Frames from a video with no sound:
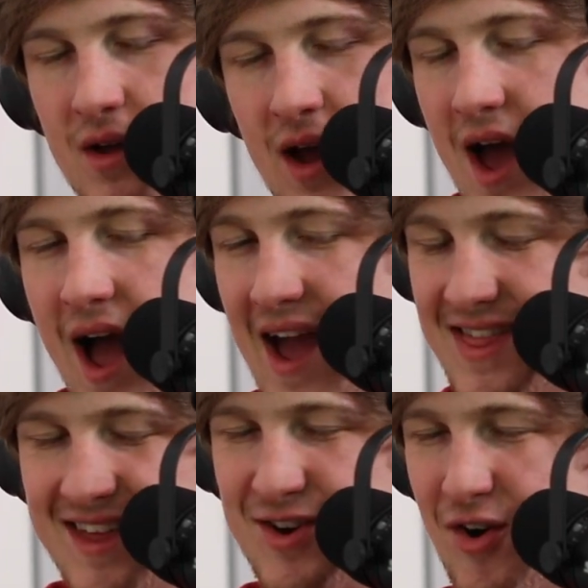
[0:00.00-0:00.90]
I
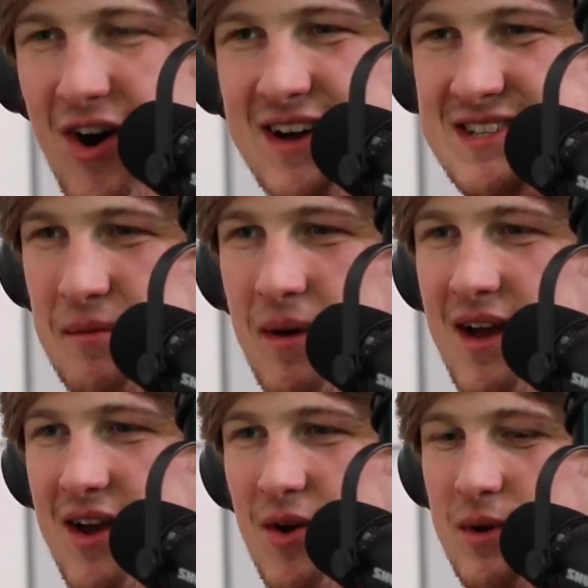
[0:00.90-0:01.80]
think they're awesome.
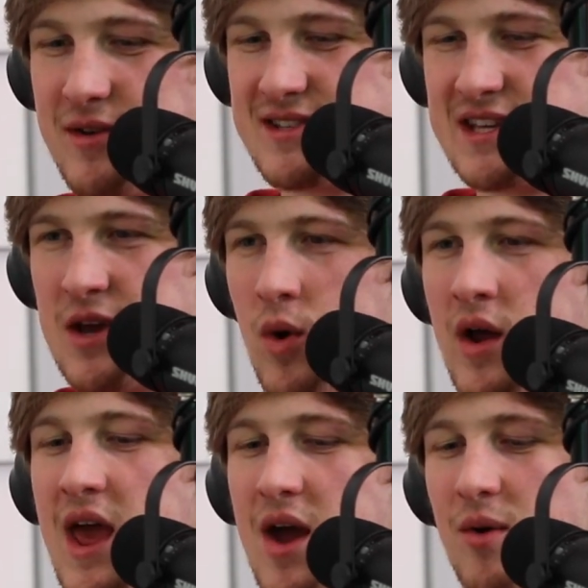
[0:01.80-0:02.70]
When you see
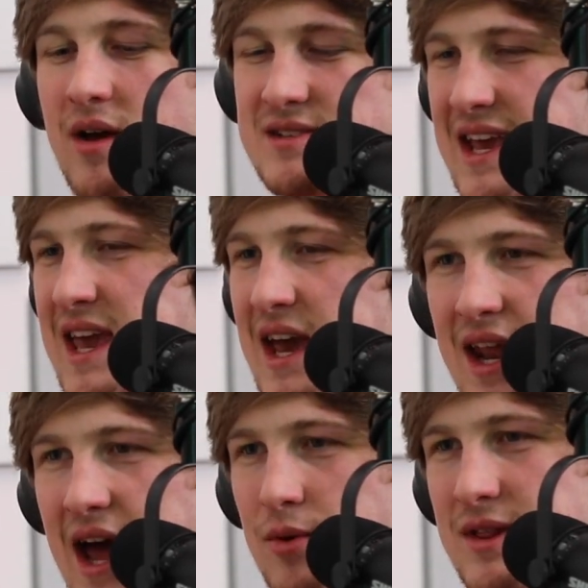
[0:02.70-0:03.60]
one, when I was a
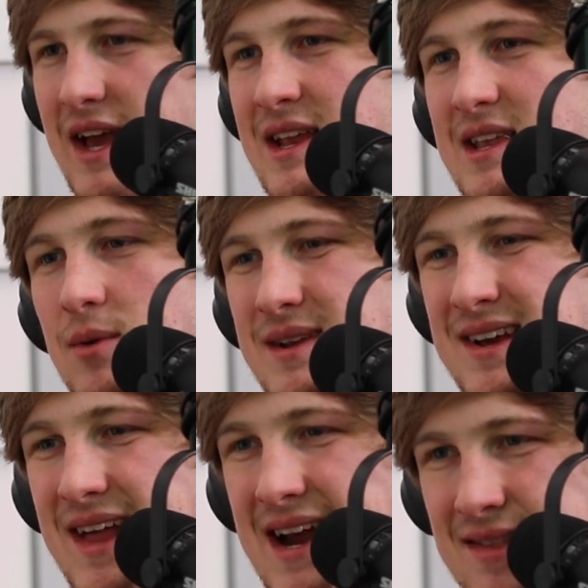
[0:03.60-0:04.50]
kid, I would
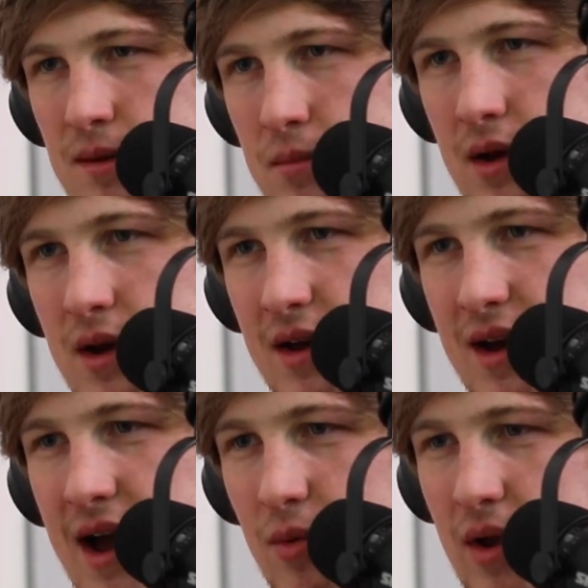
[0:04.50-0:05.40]
collect them.
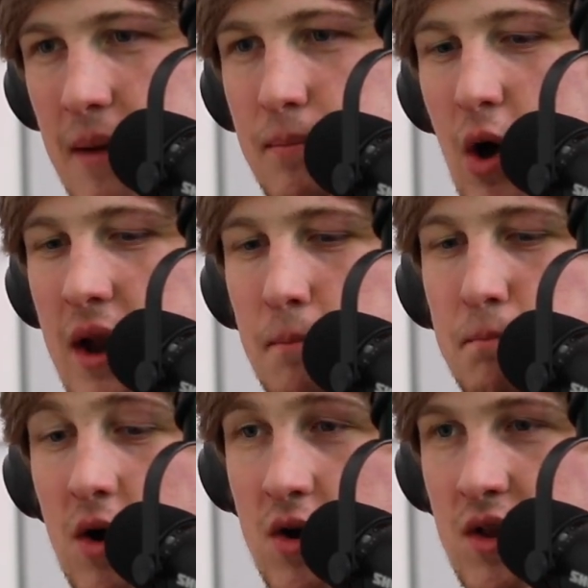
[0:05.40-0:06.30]
I bought a
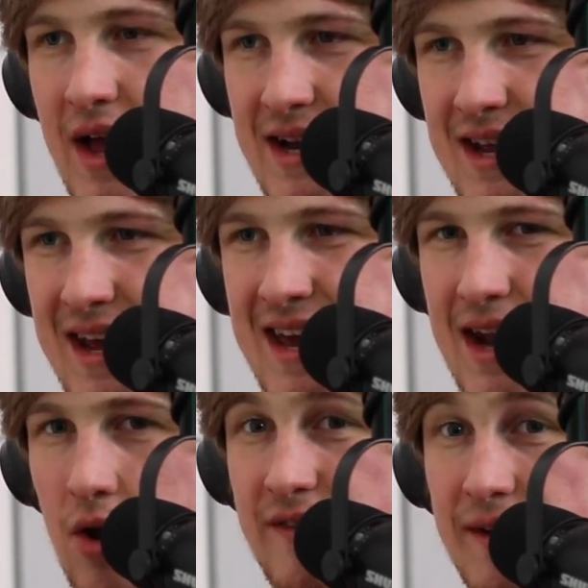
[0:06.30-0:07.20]
bug collecting kit
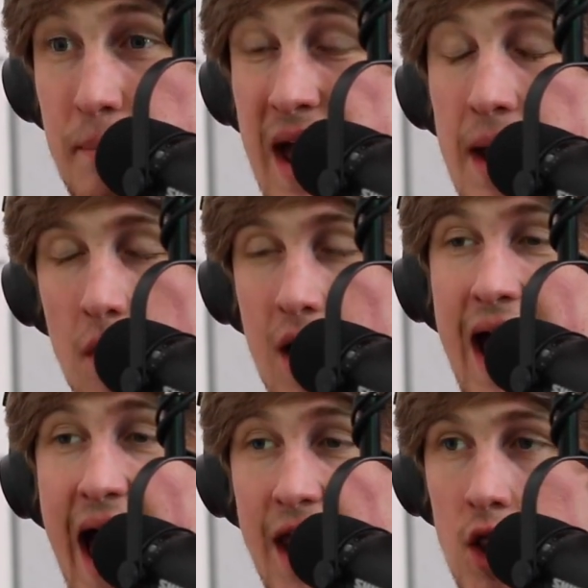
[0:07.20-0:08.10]
out of a paper
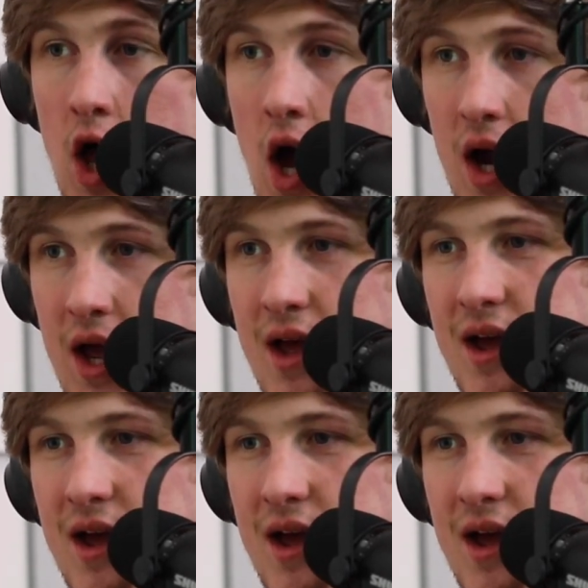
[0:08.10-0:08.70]
catalog.